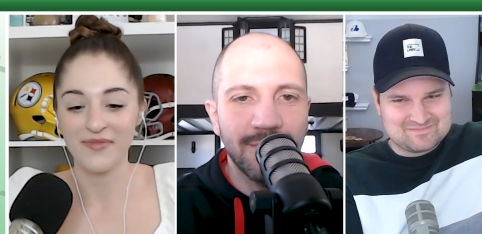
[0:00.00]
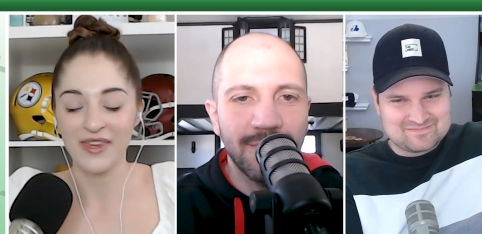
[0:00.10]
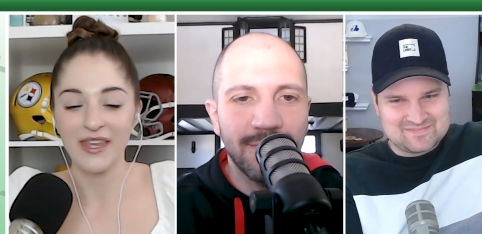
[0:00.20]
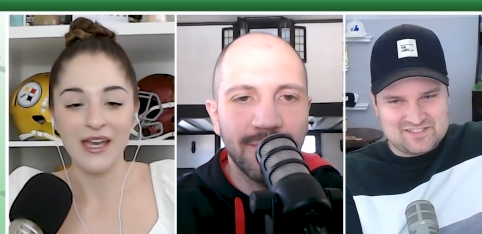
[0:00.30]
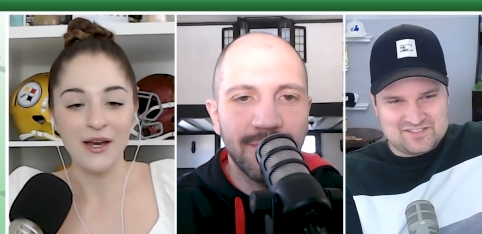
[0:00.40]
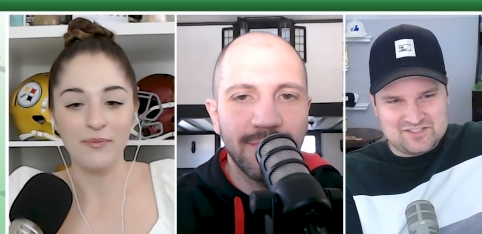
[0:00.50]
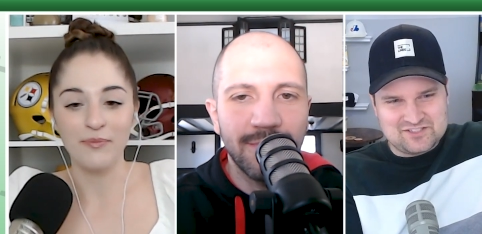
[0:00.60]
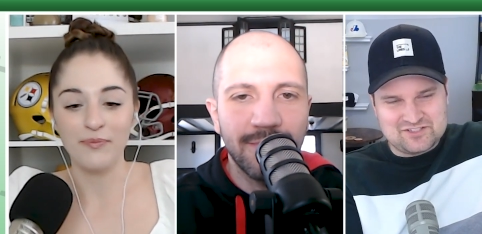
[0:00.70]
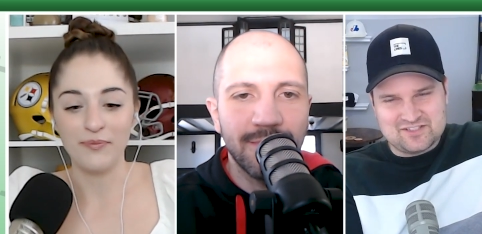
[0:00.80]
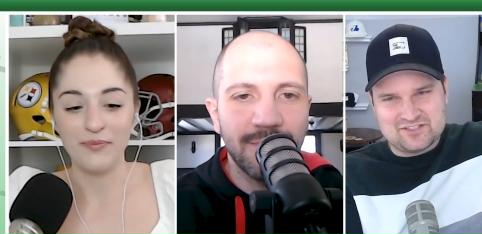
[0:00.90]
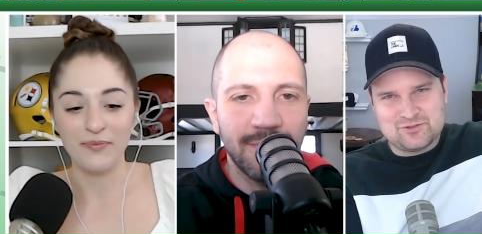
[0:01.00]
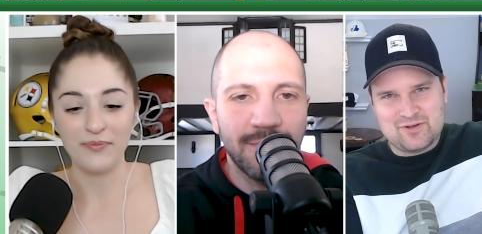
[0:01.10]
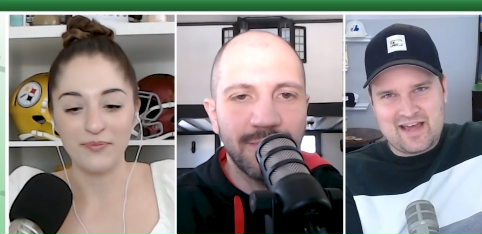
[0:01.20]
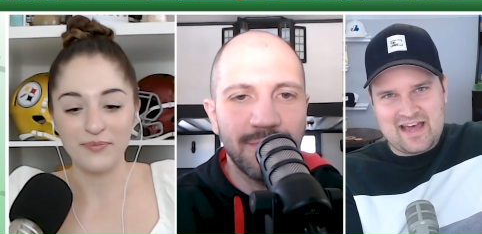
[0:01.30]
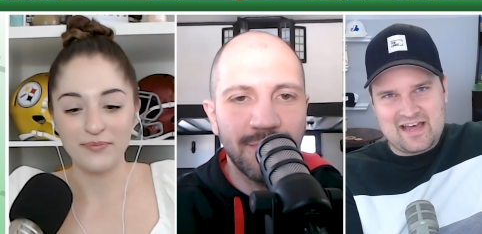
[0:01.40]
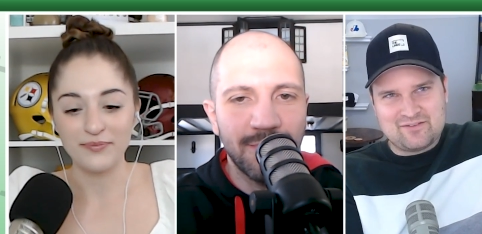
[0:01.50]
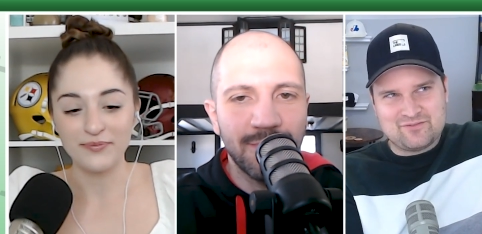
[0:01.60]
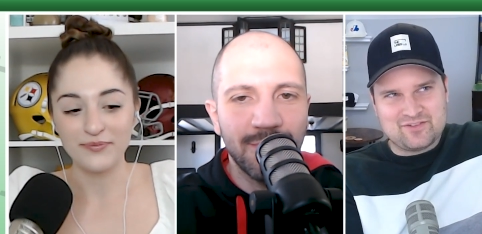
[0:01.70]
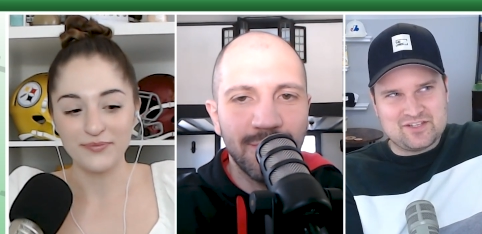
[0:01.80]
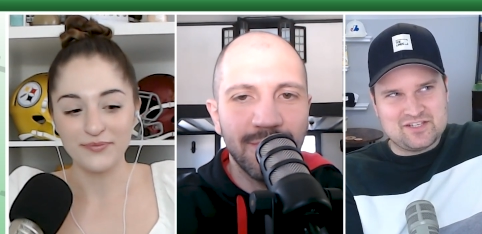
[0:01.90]
Speaker 1: Did, did you
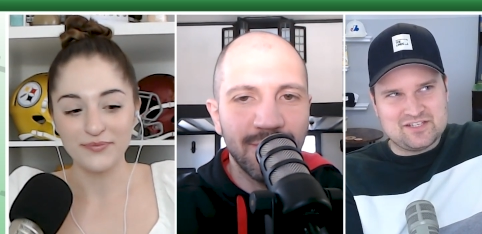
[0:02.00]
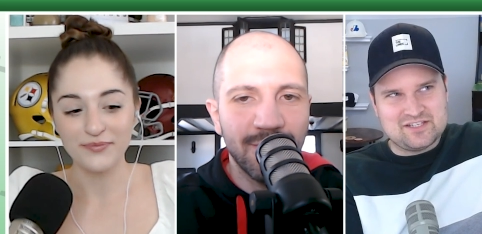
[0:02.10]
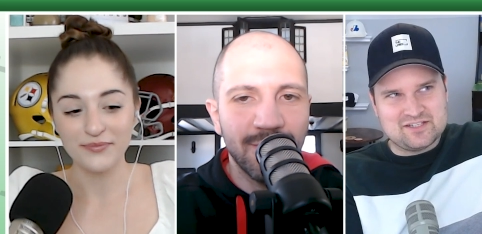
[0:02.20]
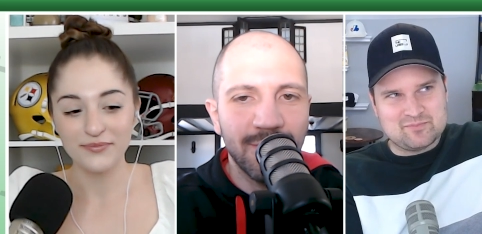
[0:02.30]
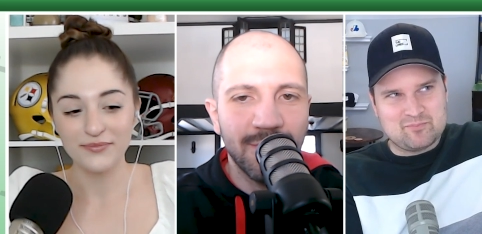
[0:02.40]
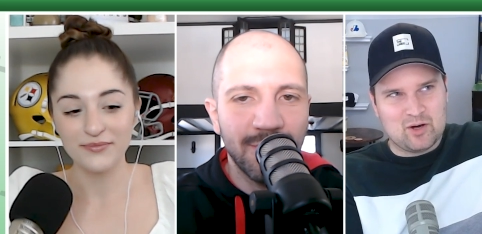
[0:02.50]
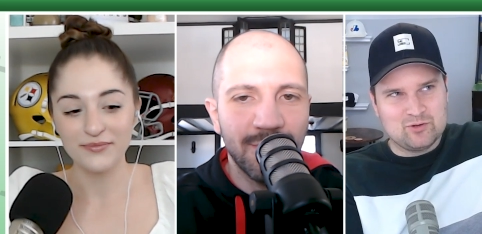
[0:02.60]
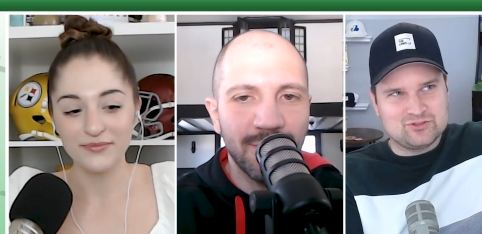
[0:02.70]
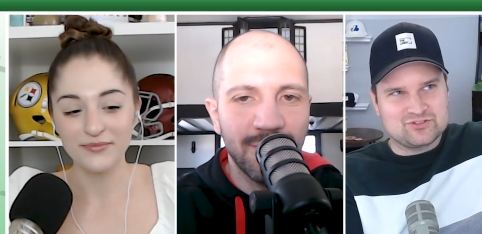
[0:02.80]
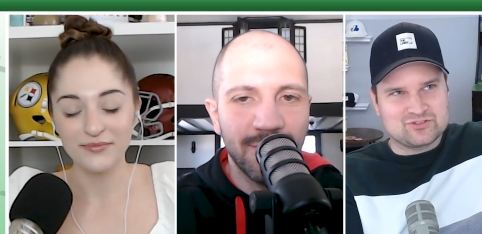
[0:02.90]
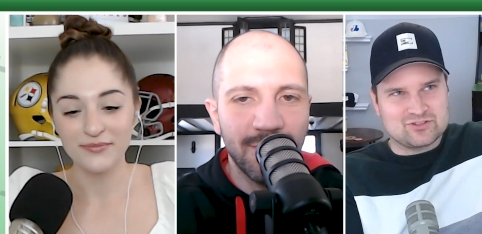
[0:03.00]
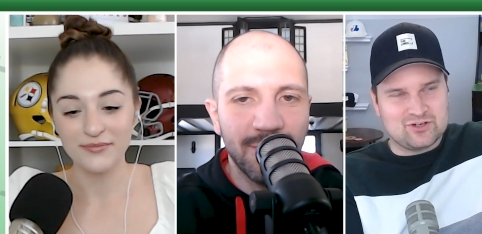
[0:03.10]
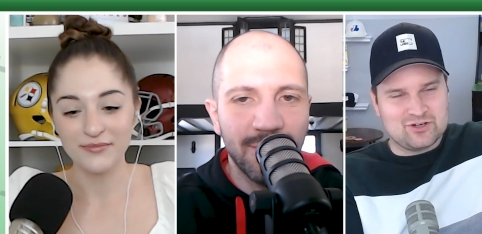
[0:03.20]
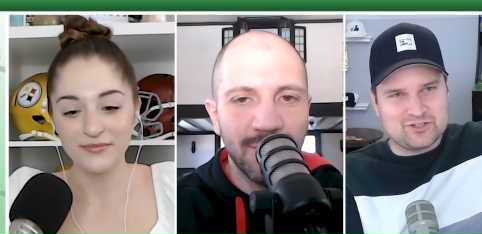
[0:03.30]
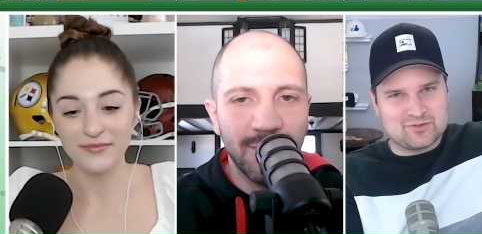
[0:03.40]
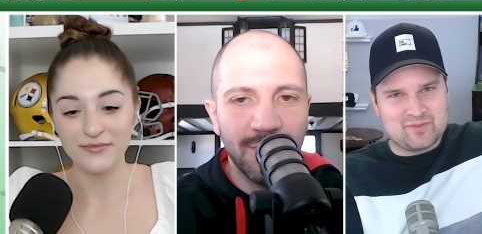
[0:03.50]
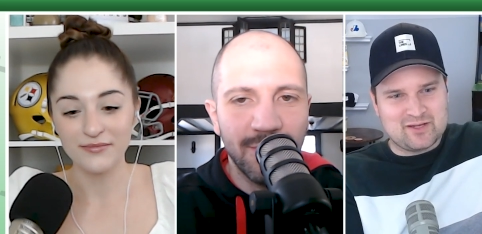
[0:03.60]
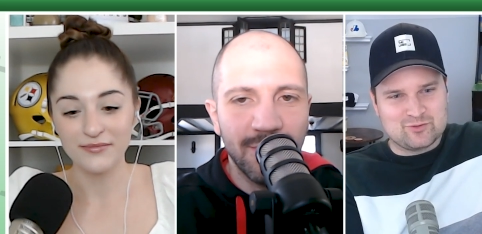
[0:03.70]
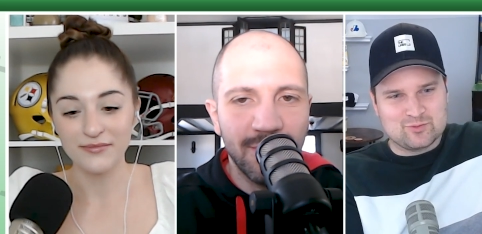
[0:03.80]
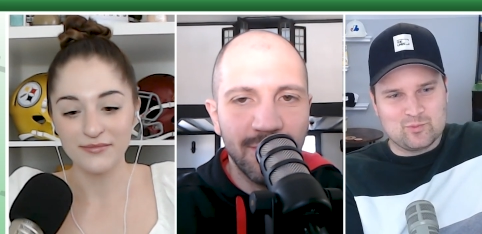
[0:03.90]
have the poster on your
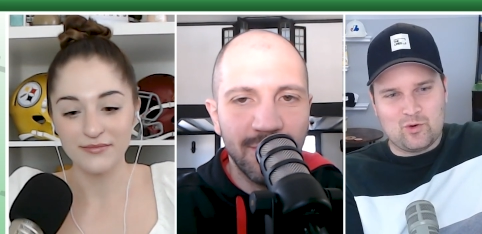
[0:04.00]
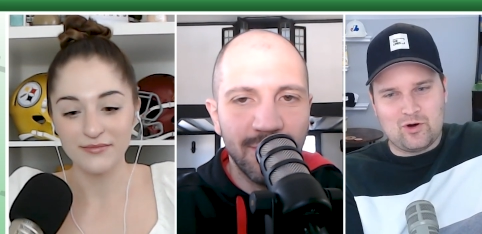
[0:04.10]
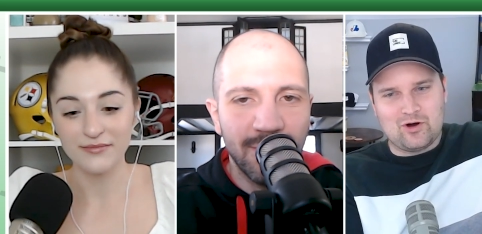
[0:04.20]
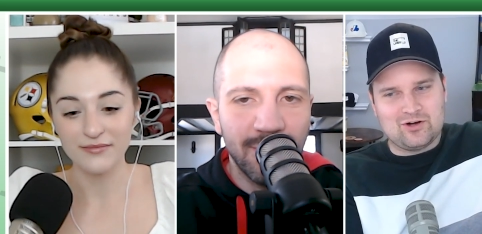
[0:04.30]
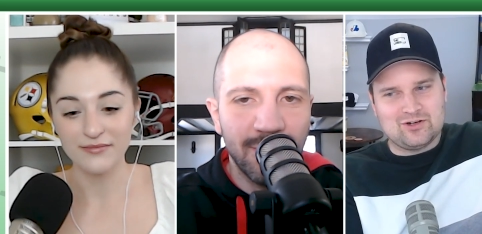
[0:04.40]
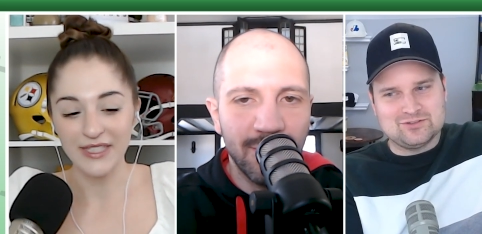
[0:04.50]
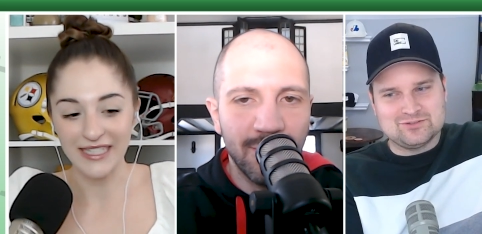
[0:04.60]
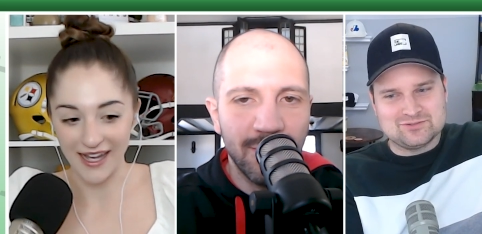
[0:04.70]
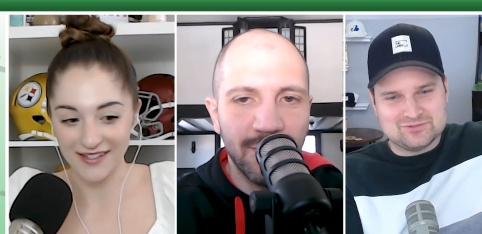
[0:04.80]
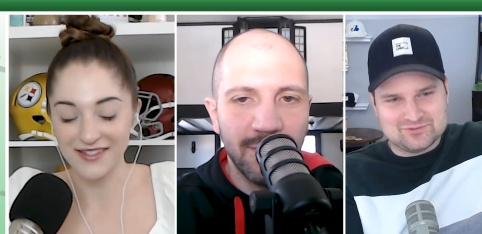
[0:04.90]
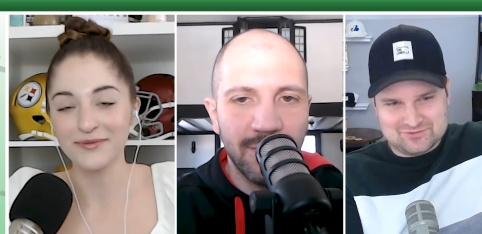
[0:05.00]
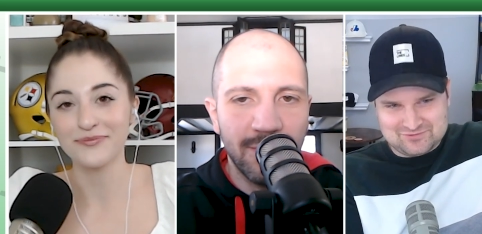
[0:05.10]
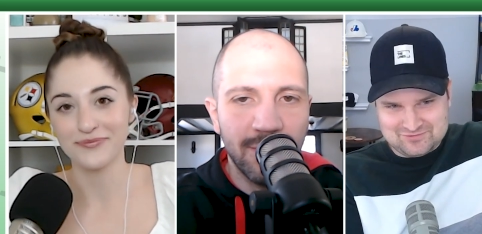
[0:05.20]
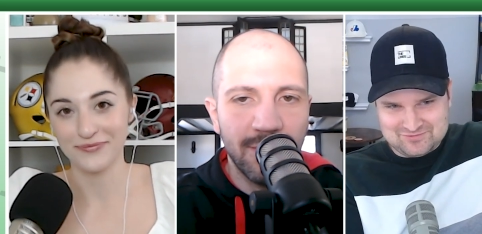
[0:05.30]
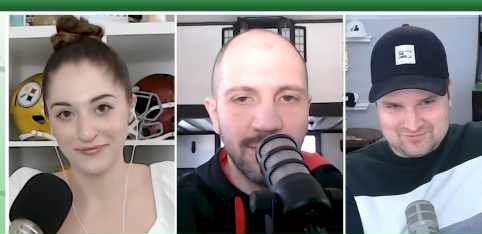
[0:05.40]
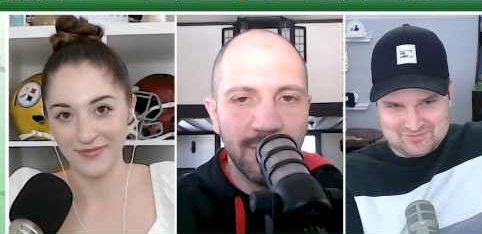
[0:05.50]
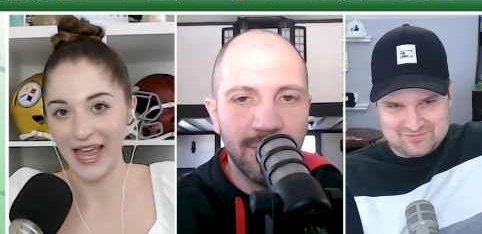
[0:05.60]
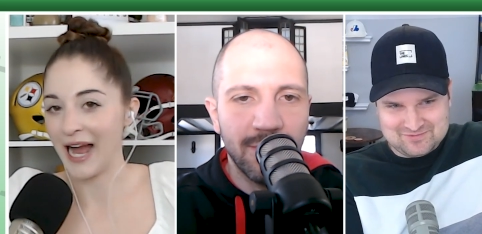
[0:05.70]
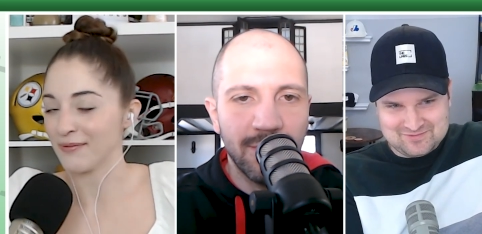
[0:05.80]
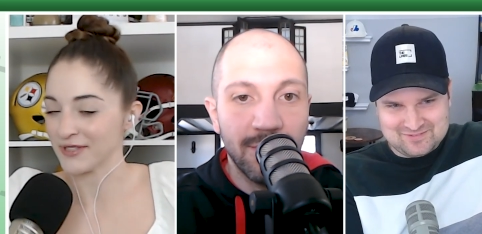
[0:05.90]
bedroom wall?
Speaker 2: Yes,
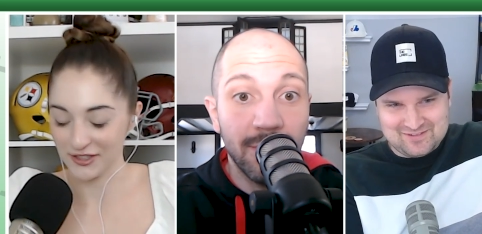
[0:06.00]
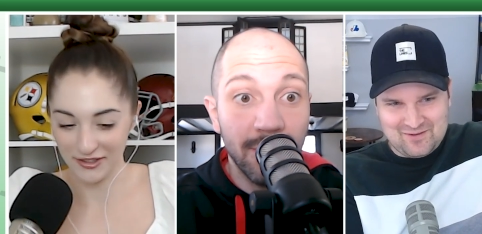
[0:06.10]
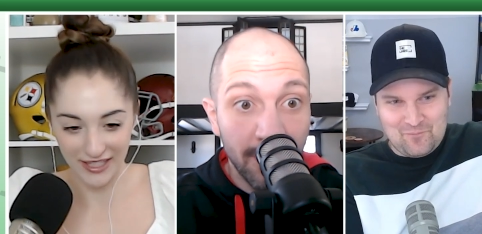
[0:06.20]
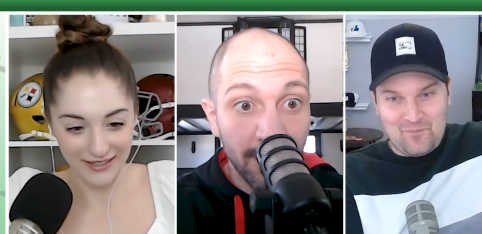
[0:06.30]
absolutely.